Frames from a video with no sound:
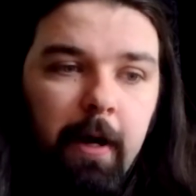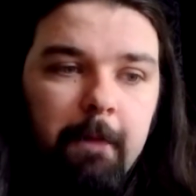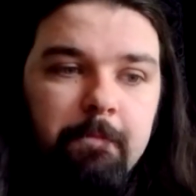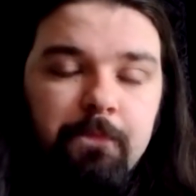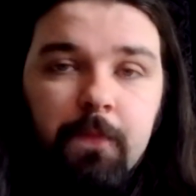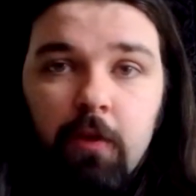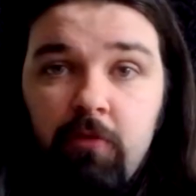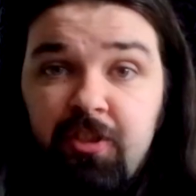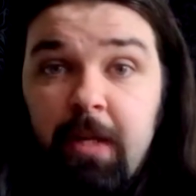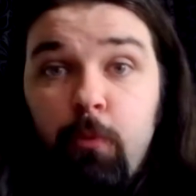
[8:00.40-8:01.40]
Chris
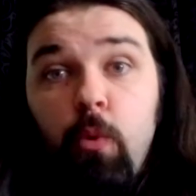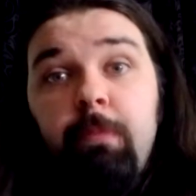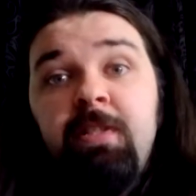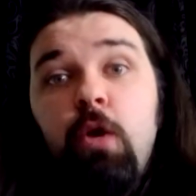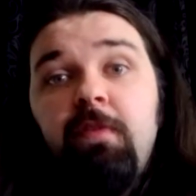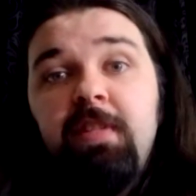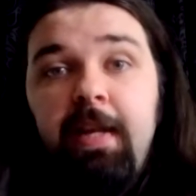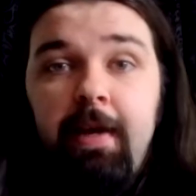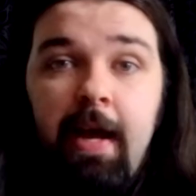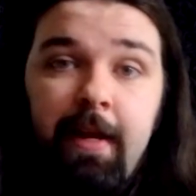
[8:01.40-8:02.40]
Chibnall himself has said at
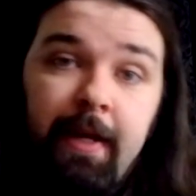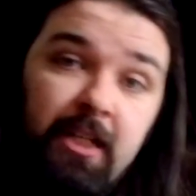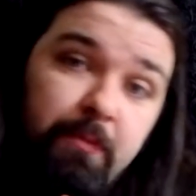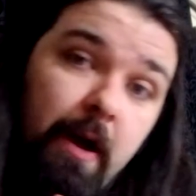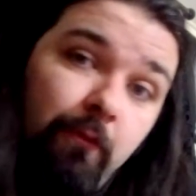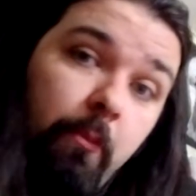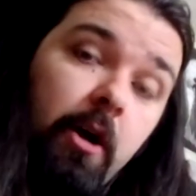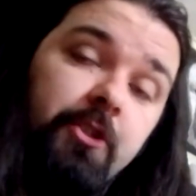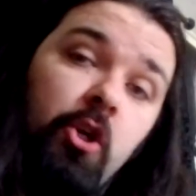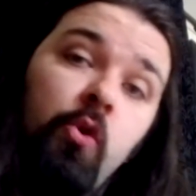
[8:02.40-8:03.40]
the end of Spyfall Part
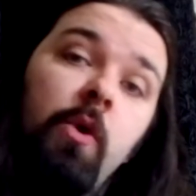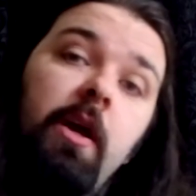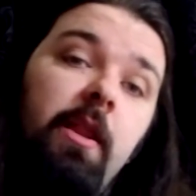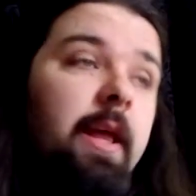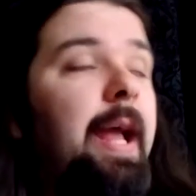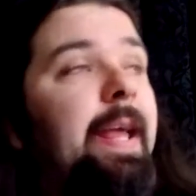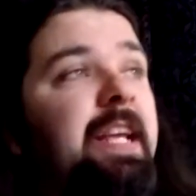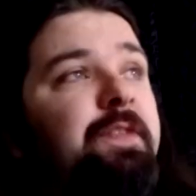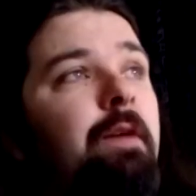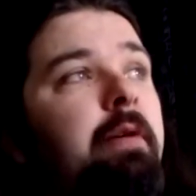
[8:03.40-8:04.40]
2, the gang is
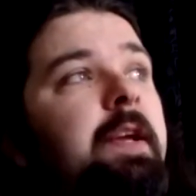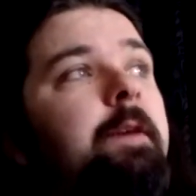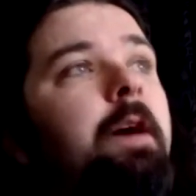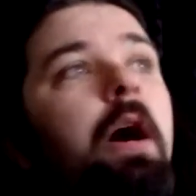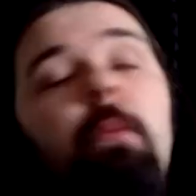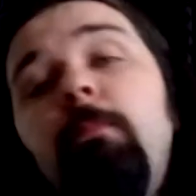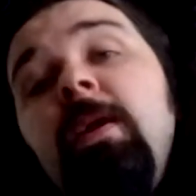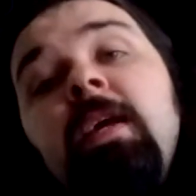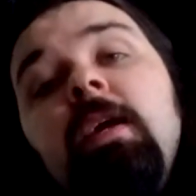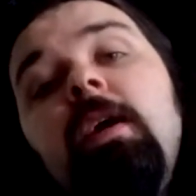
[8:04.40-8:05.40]
very upbeat,
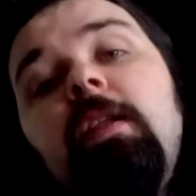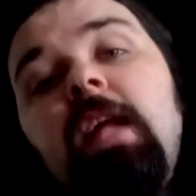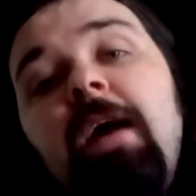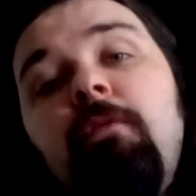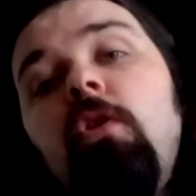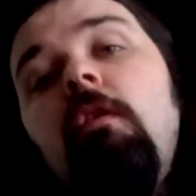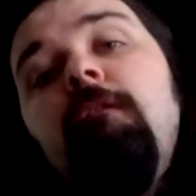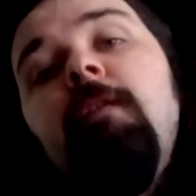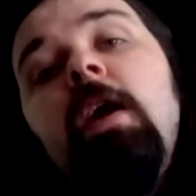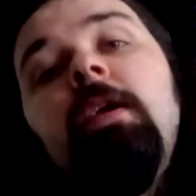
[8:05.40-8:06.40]
they're having a lot of
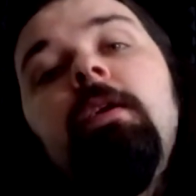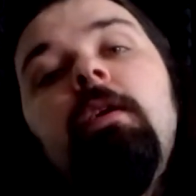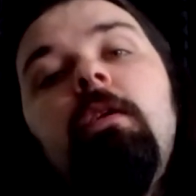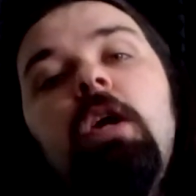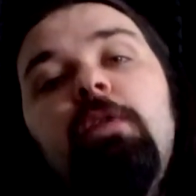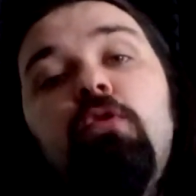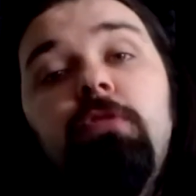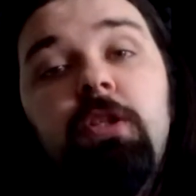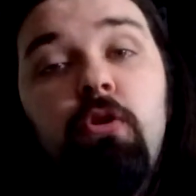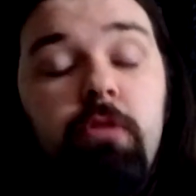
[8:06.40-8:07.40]
fun. Of course, the
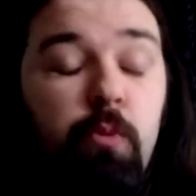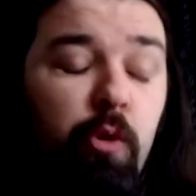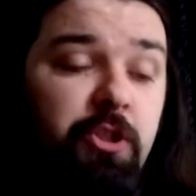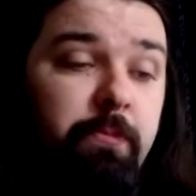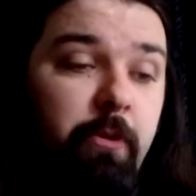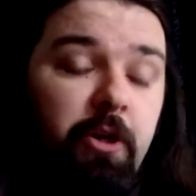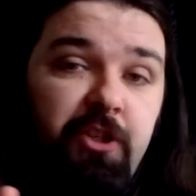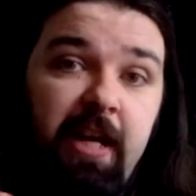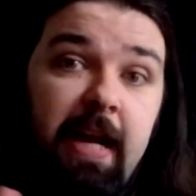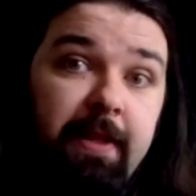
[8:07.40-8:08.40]
Doctor wasn't, because she
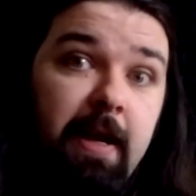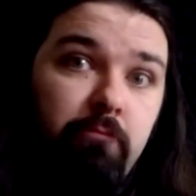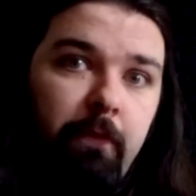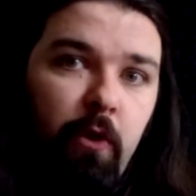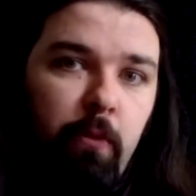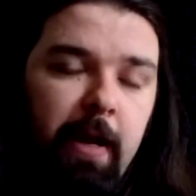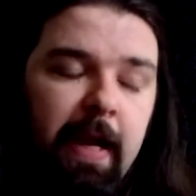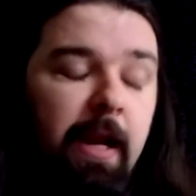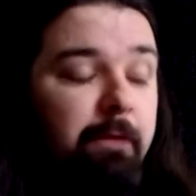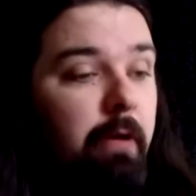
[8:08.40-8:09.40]
had that reveal about
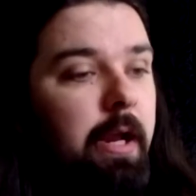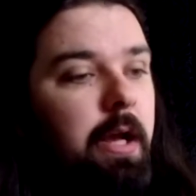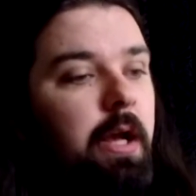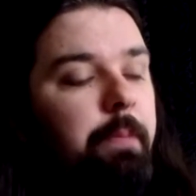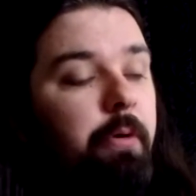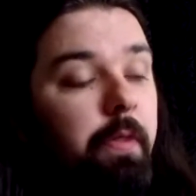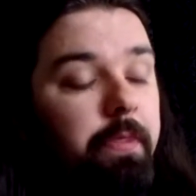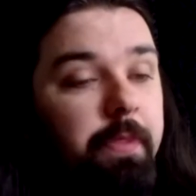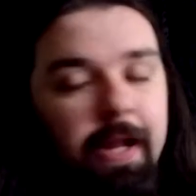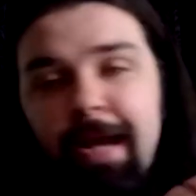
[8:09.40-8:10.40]
Gallifrey. But the
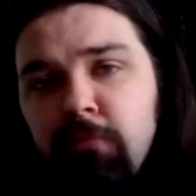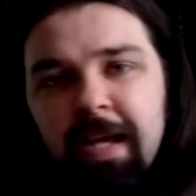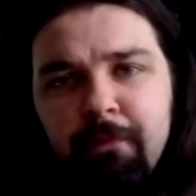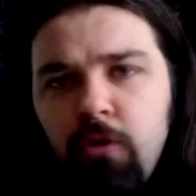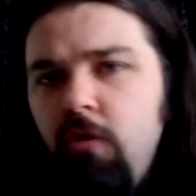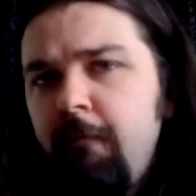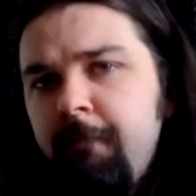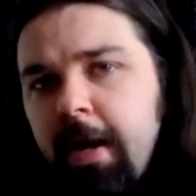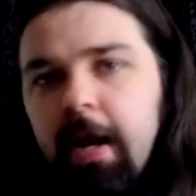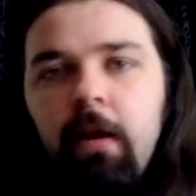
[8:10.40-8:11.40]
gang was having a lot of fun. And
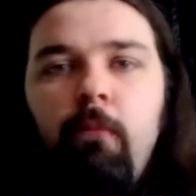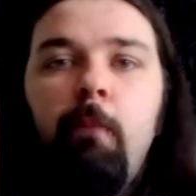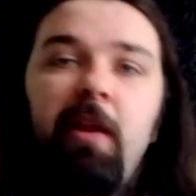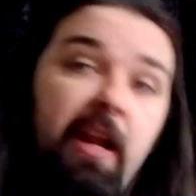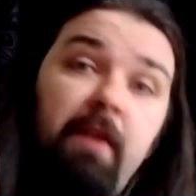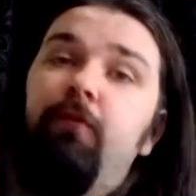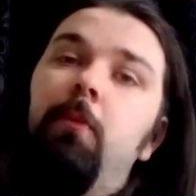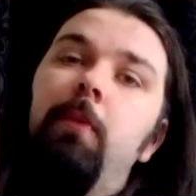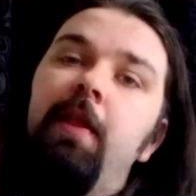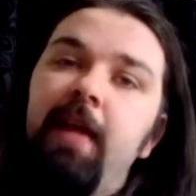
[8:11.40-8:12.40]
then when we leave them at
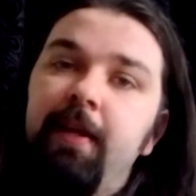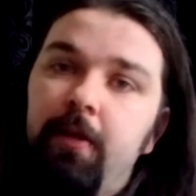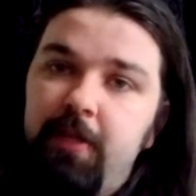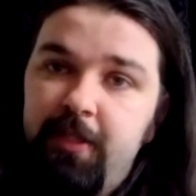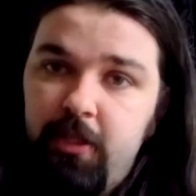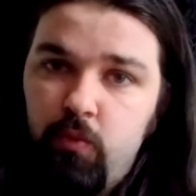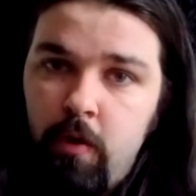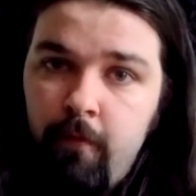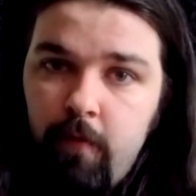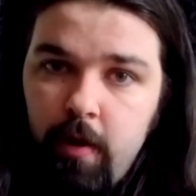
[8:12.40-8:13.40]
the end of season 12,
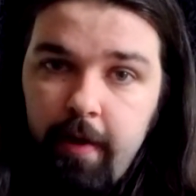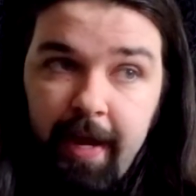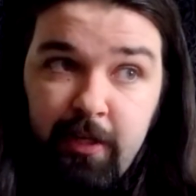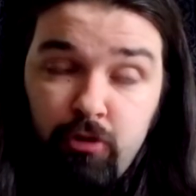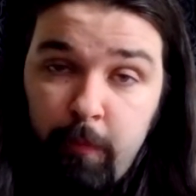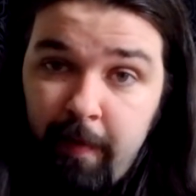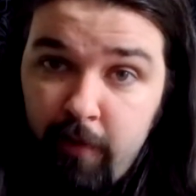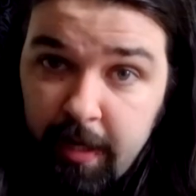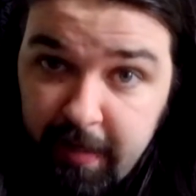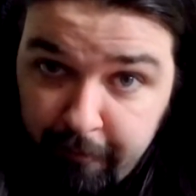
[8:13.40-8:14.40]
it's going to be very different.